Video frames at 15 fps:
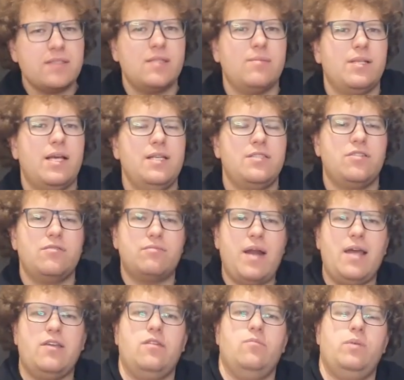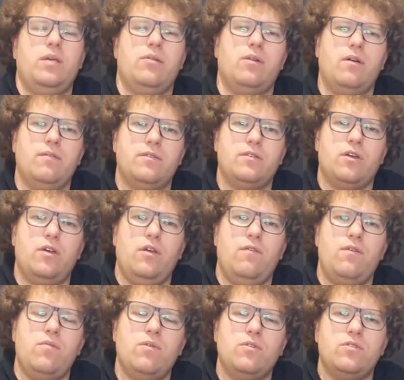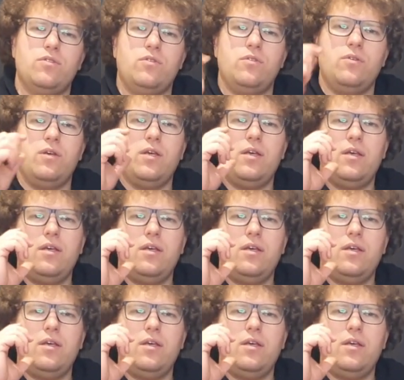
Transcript: similar to rack your beer off. So if you want to